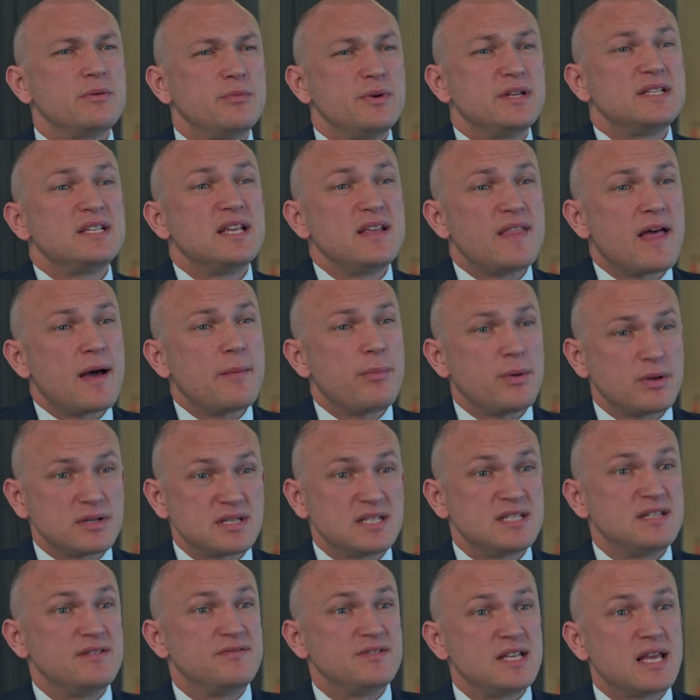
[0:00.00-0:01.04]
And we see that
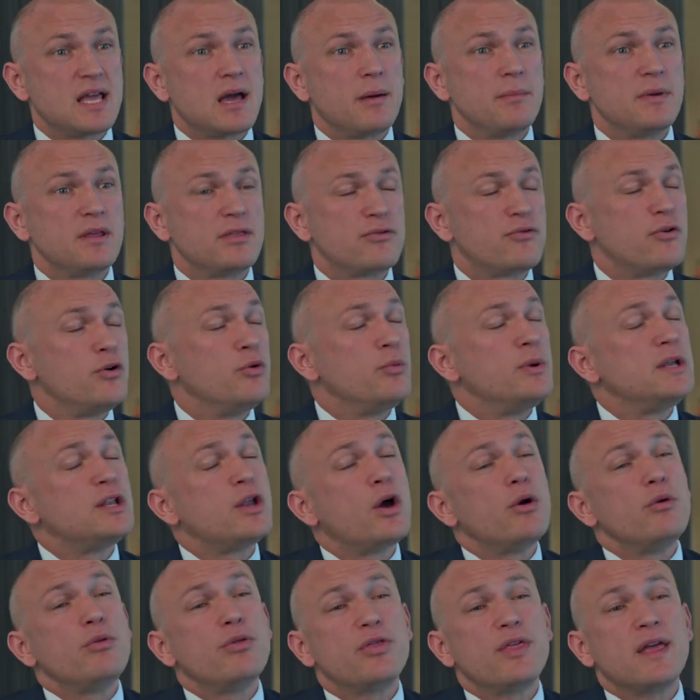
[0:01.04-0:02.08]
positivity coming through. We
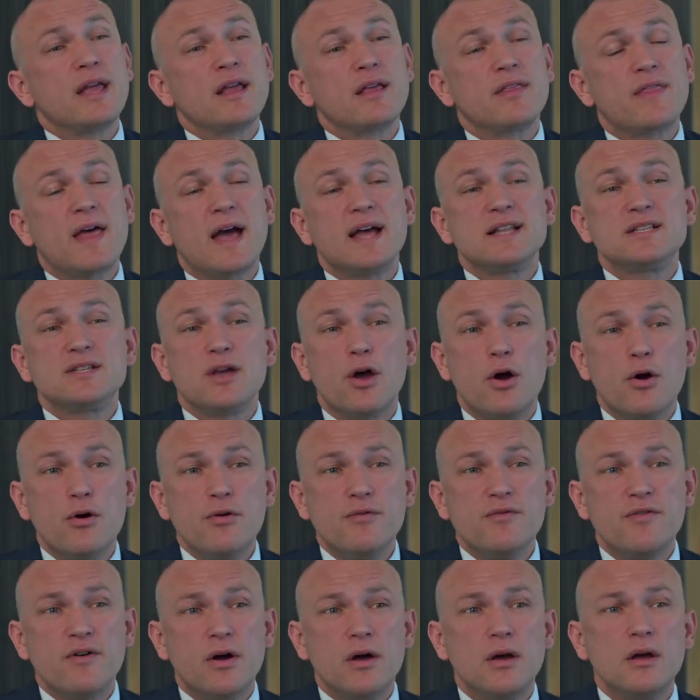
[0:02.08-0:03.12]
don't think that's
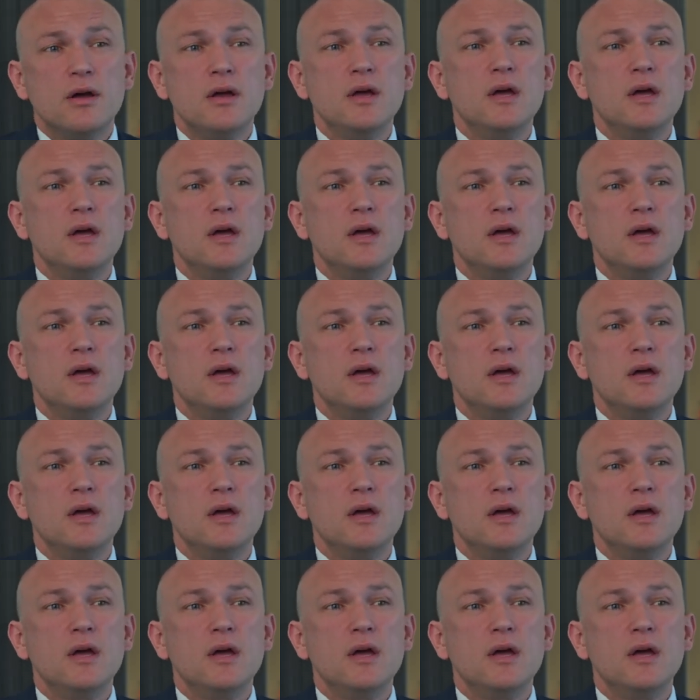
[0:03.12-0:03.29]
over.